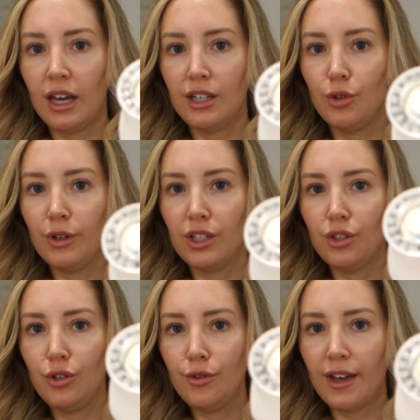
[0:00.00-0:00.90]
and you can
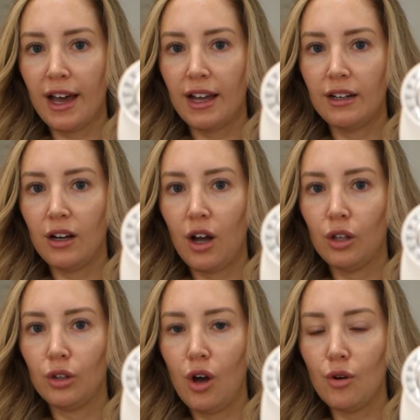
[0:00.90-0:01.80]
do that
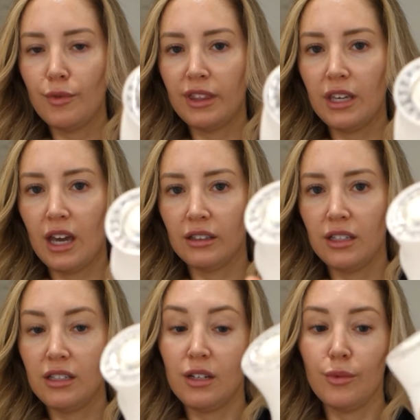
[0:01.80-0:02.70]
along with the L E D,